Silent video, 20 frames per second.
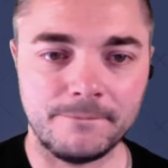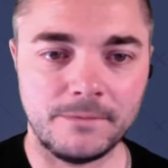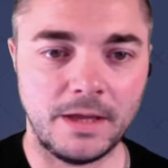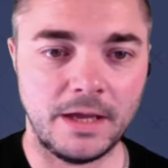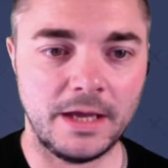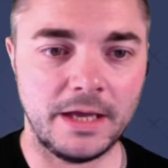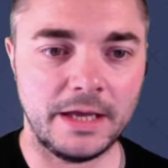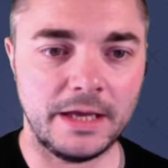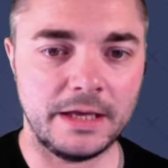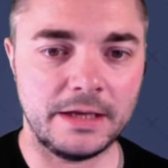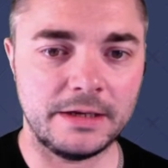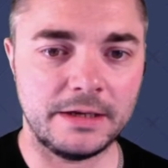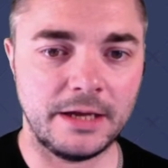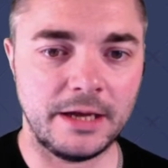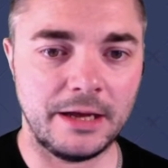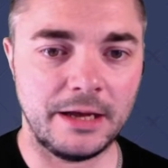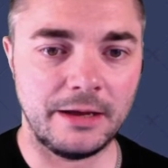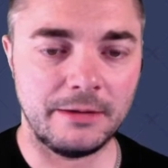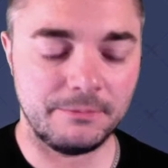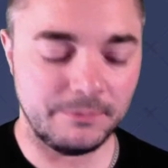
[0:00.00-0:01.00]
And
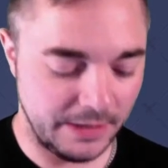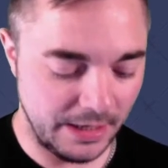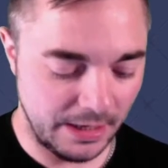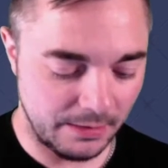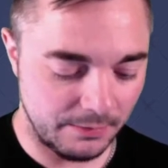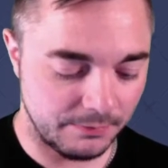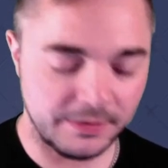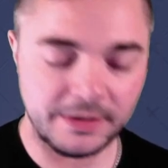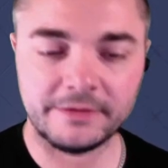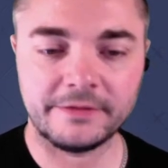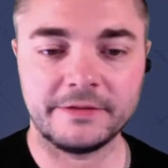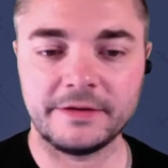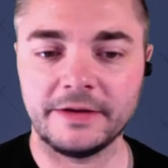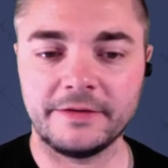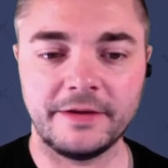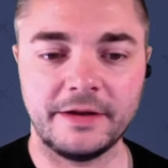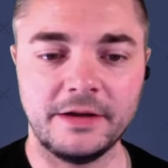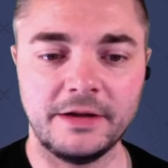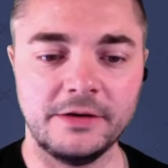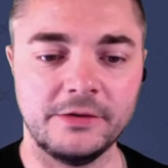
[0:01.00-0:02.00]
yeah, let's
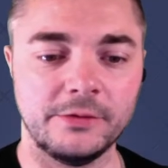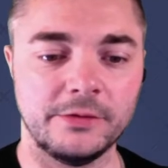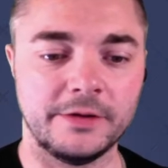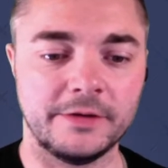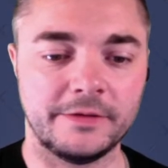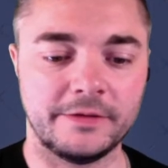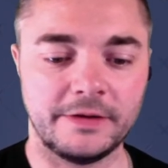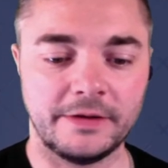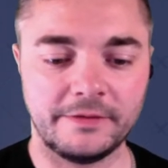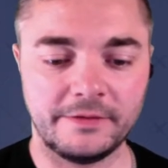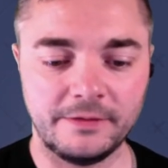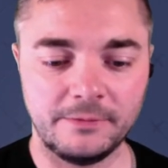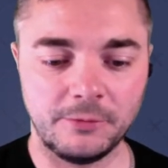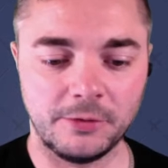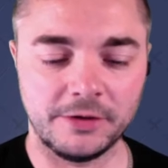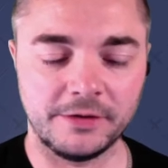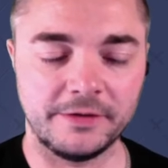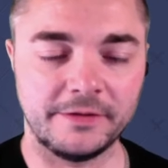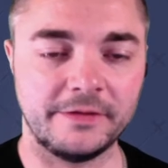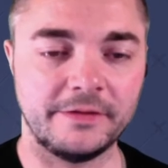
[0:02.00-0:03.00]
head into this. Let's see
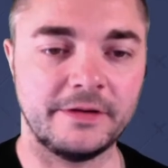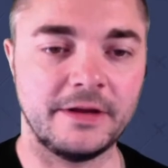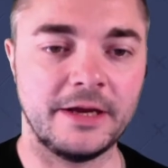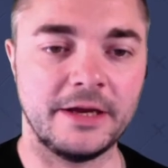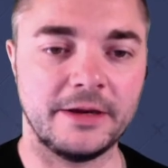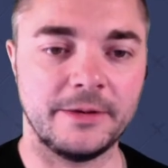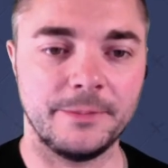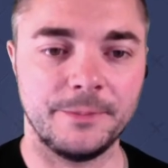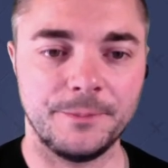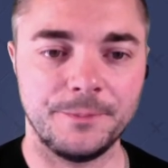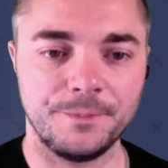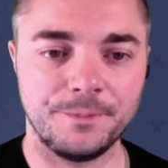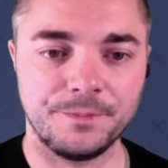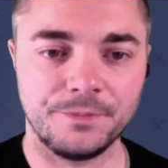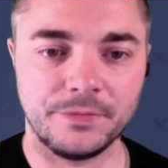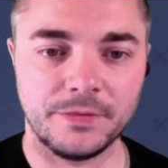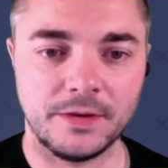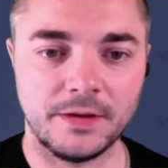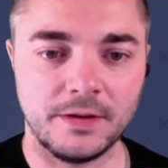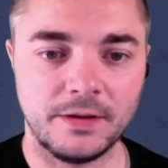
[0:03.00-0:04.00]
what this is like.
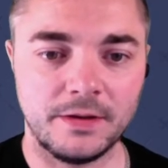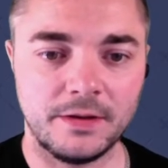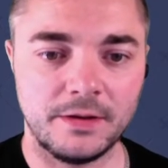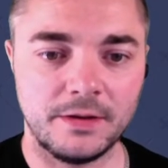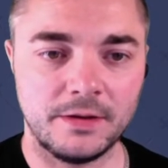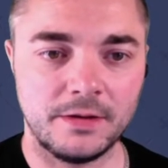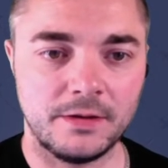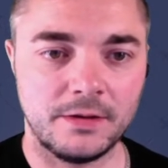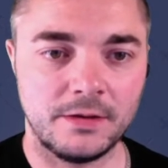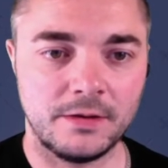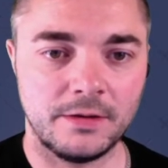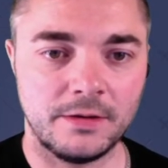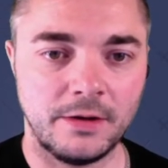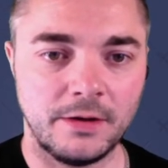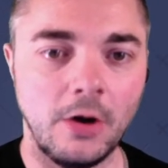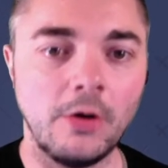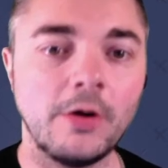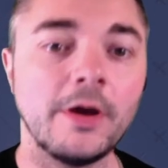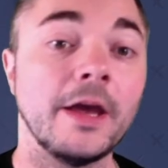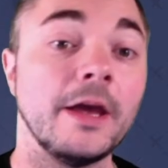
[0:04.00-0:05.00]

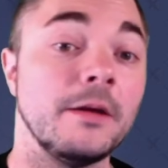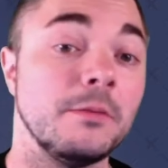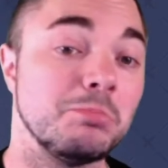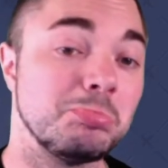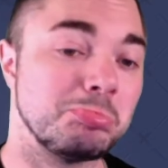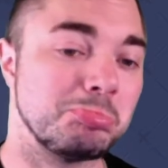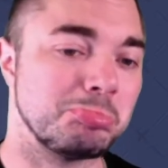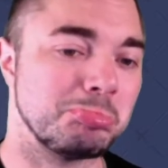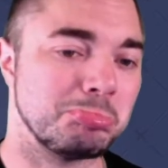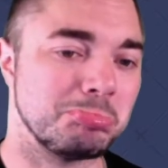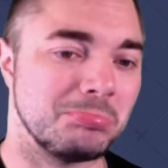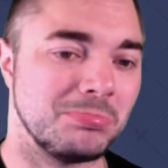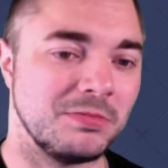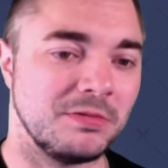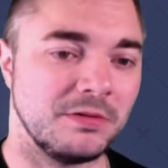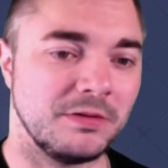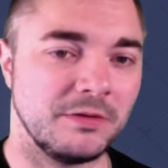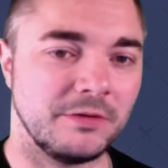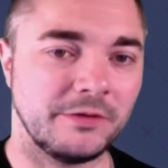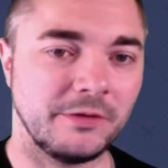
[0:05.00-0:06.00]
Okay,
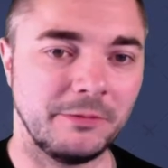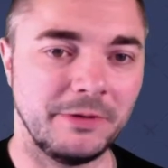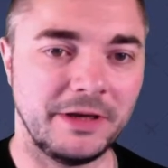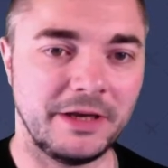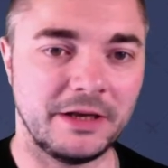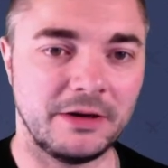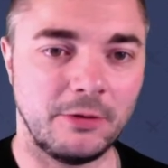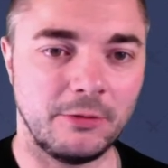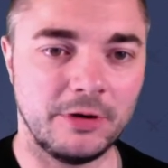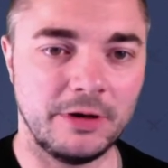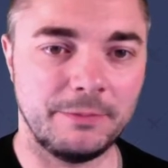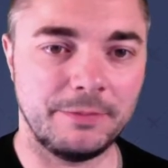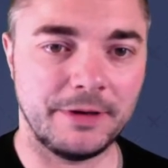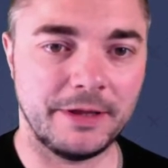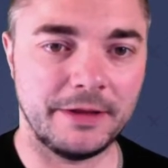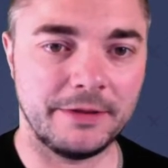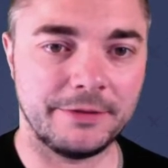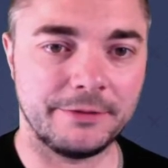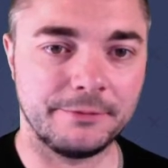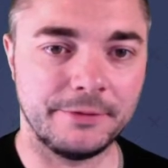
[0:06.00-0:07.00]
so we can only
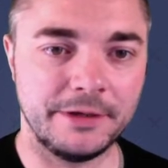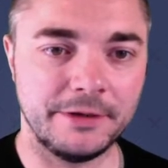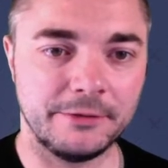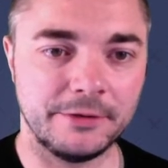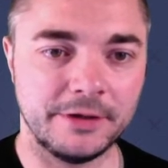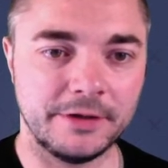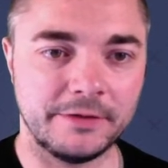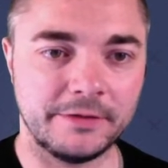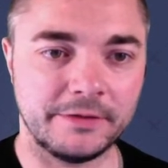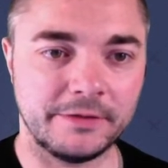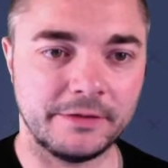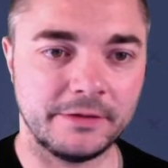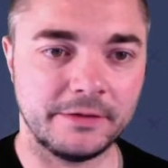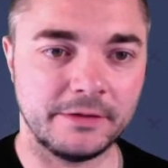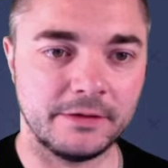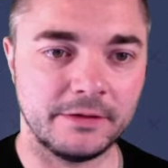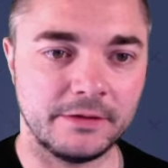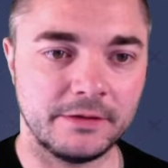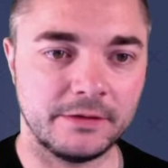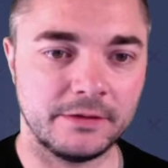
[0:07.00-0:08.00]
play 3 units,
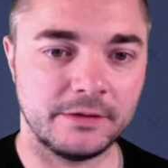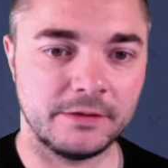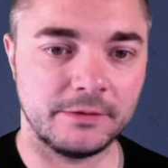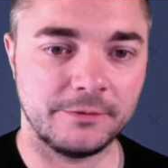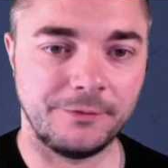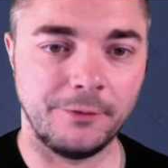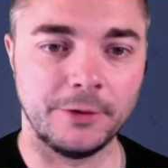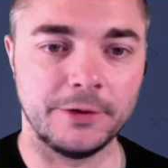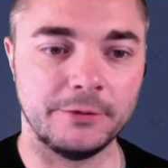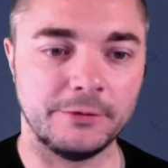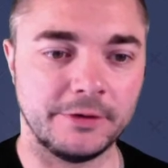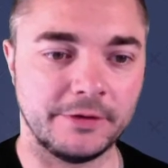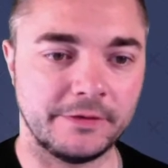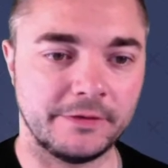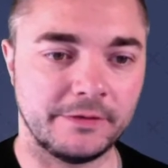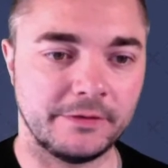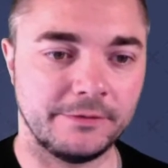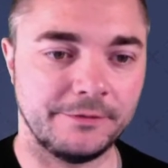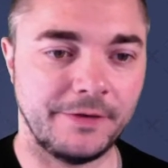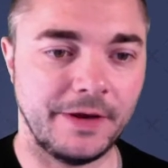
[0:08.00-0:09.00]
4
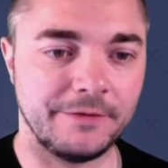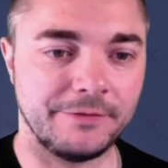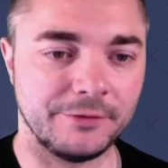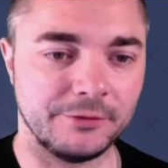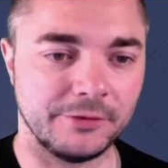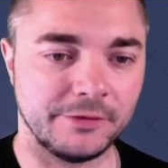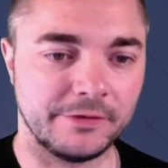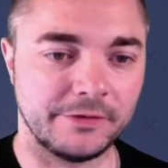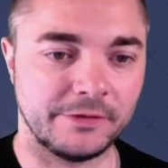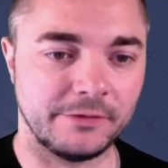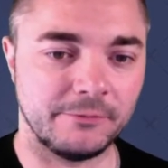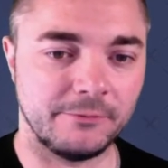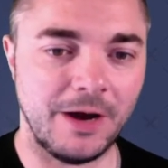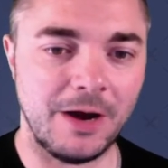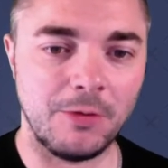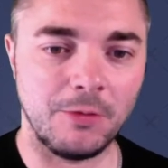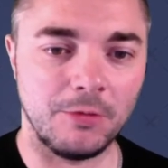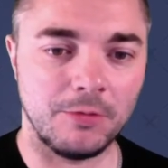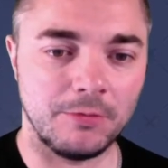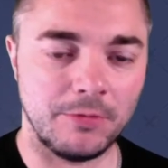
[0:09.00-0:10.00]
units, 5 units.
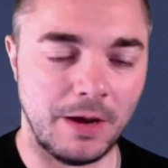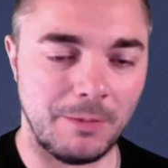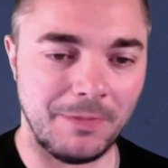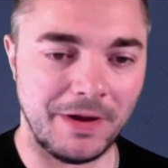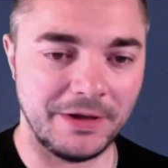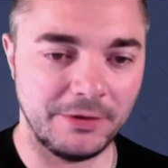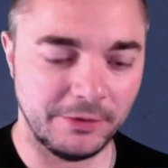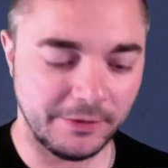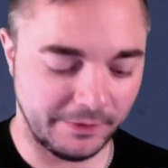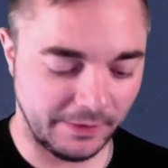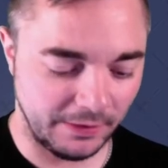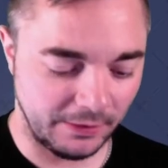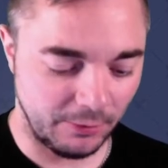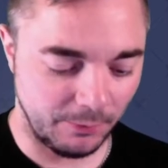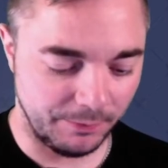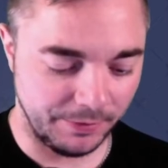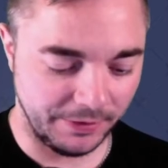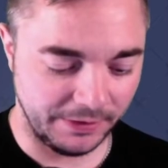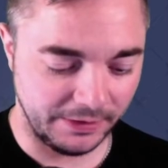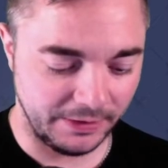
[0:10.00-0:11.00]
Wow, my units are
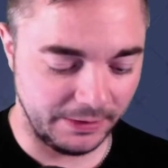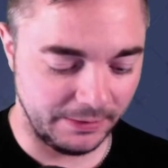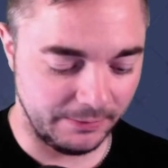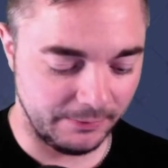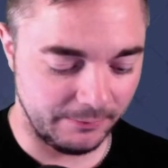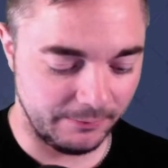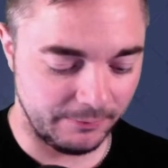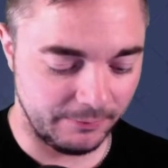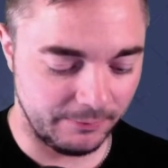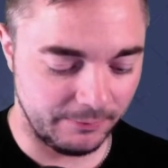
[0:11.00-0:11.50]
completely...